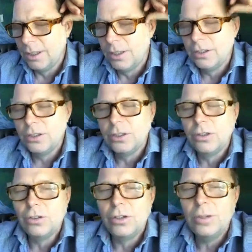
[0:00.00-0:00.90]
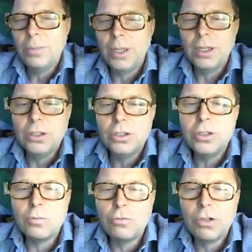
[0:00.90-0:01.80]
So there had been just a
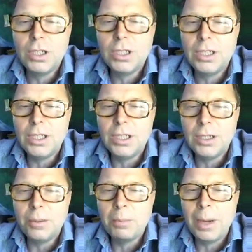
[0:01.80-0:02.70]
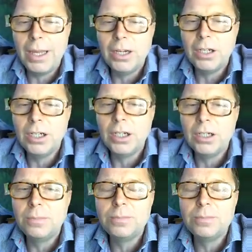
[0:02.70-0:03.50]
really minor